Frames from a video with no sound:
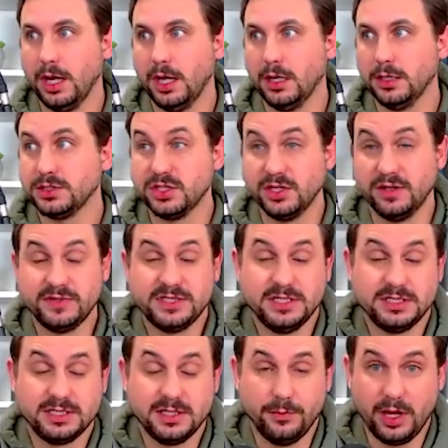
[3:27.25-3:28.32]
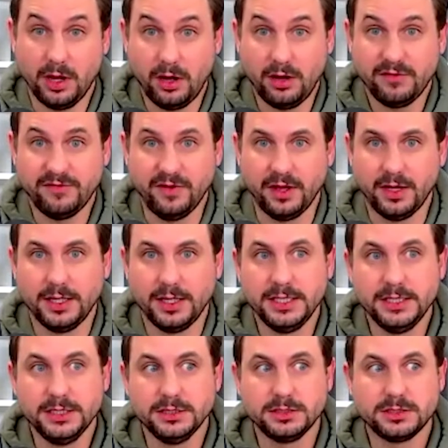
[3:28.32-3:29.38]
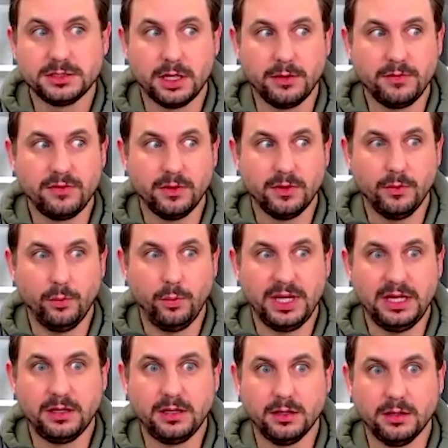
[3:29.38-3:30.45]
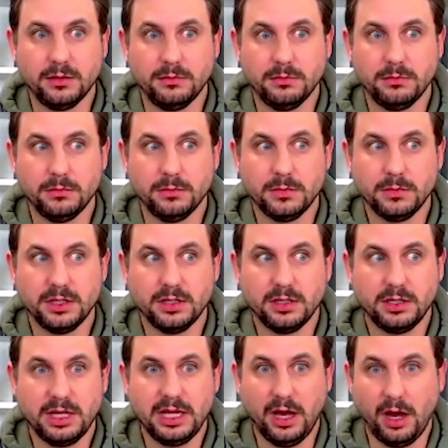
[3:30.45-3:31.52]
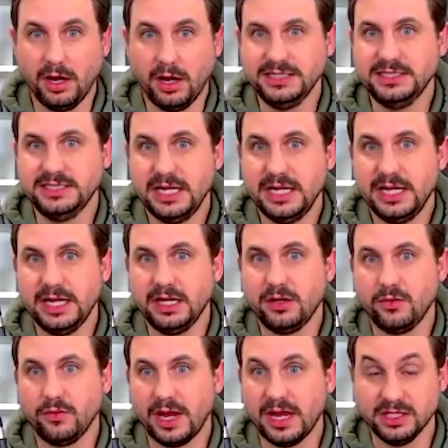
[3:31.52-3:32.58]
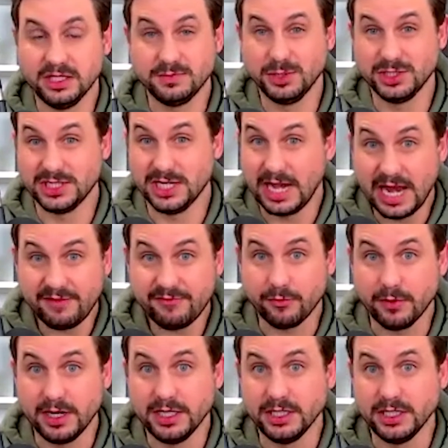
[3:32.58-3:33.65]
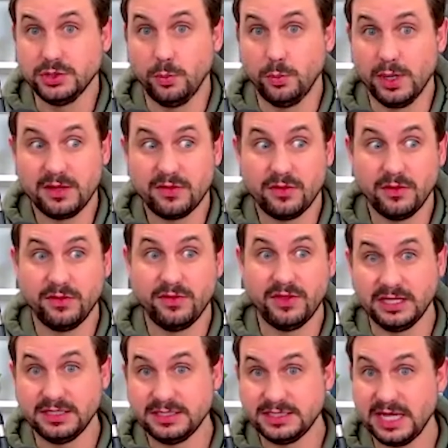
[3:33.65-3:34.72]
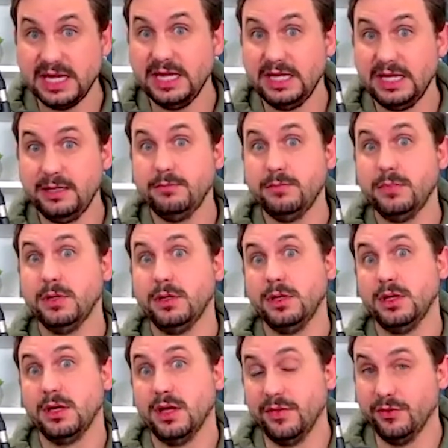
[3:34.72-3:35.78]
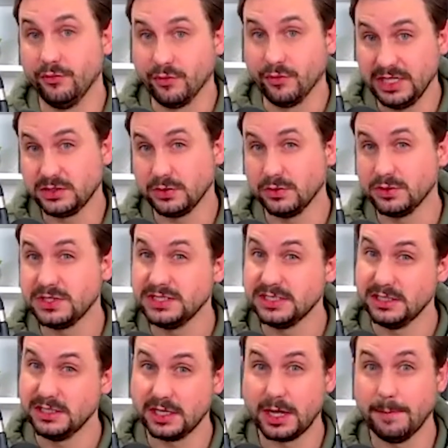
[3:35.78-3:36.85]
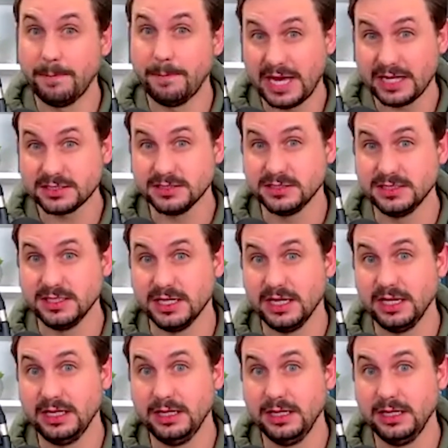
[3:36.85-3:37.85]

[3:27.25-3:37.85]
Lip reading: services that we offer, so that we can ideally create as much leverage with the team and the resources and the capacity